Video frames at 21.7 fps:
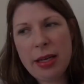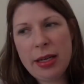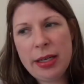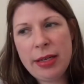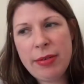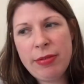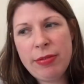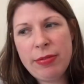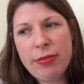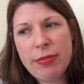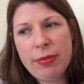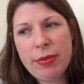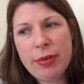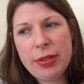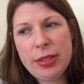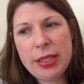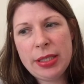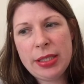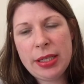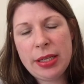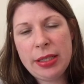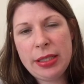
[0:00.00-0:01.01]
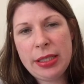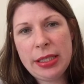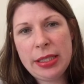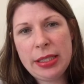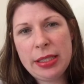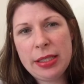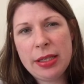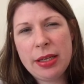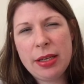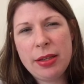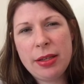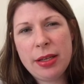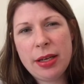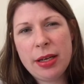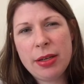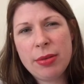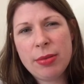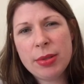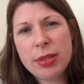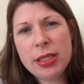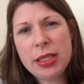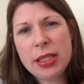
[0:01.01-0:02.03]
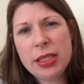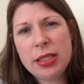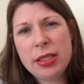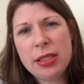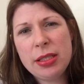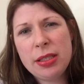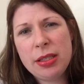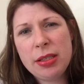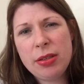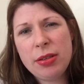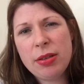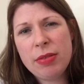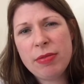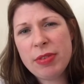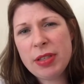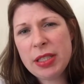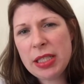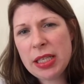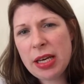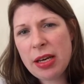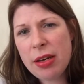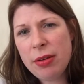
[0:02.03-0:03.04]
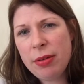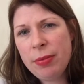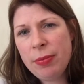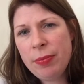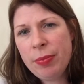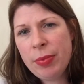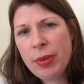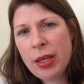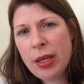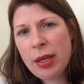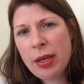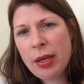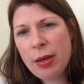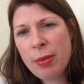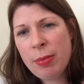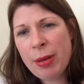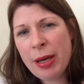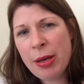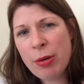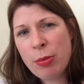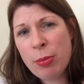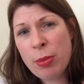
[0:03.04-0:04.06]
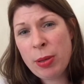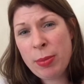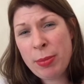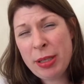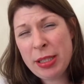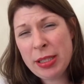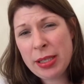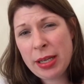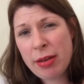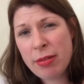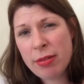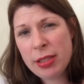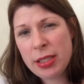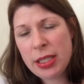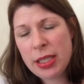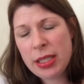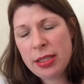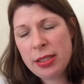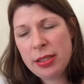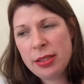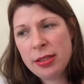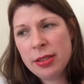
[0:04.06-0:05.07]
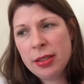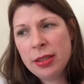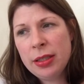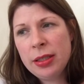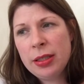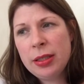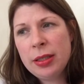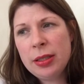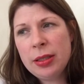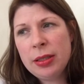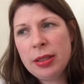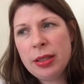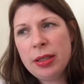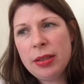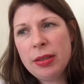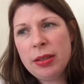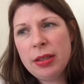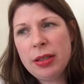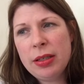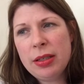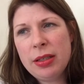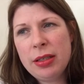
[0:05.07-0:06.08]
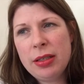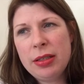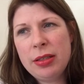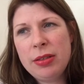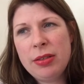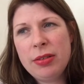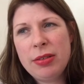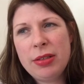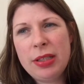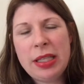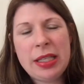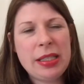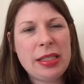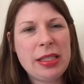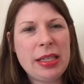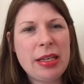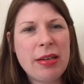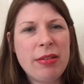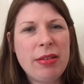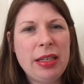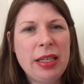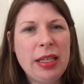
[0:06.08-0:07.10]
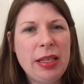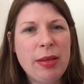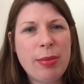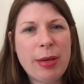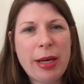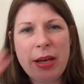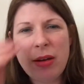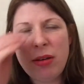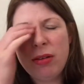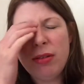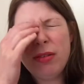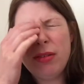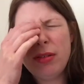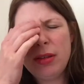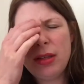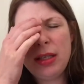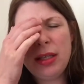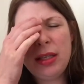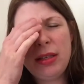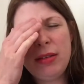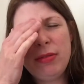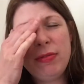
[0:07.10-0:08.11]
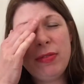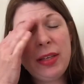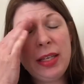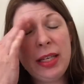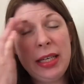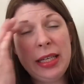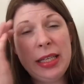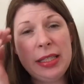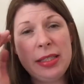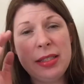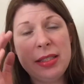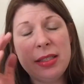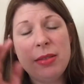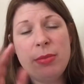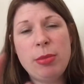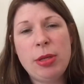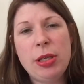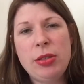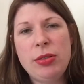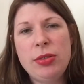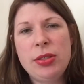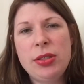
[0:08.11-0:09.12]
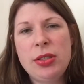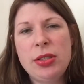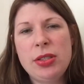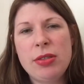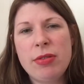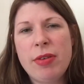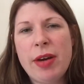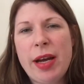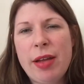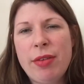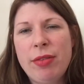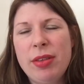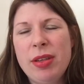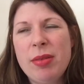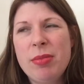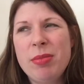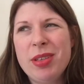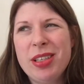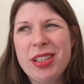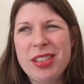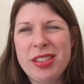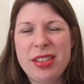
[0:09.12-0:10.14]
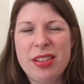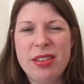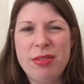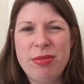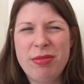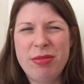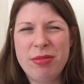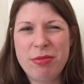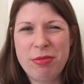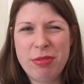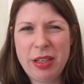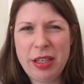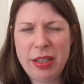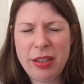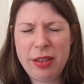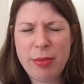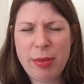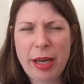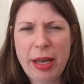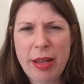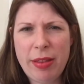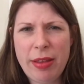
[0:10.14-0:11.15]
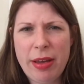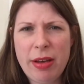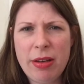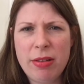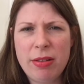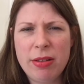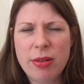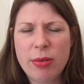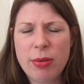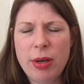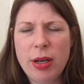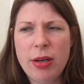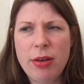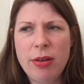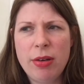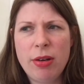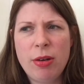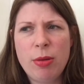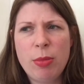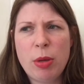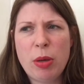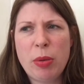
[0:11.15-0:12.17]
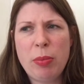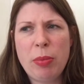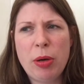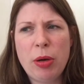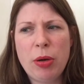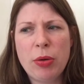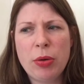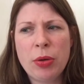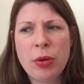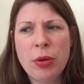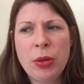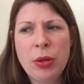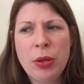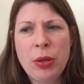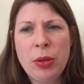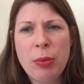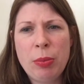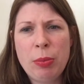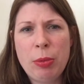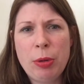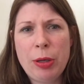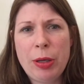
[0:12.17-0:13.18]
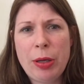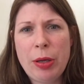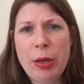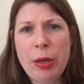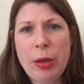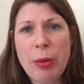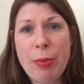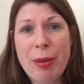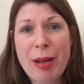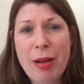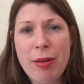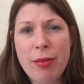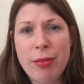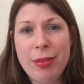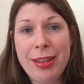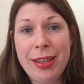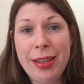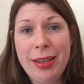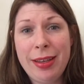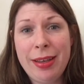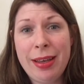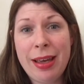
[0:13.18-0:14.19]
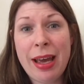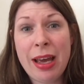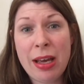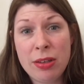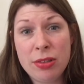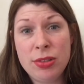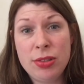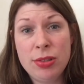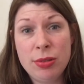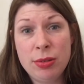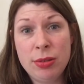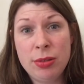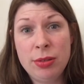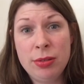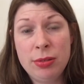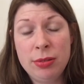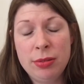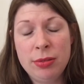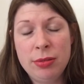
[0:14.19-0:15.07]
I've decided that I wanted to do a video about my miscarriages, not necessarily about the feelings and emotions around them, because I've written about that quite a lot on my blog, but about the actual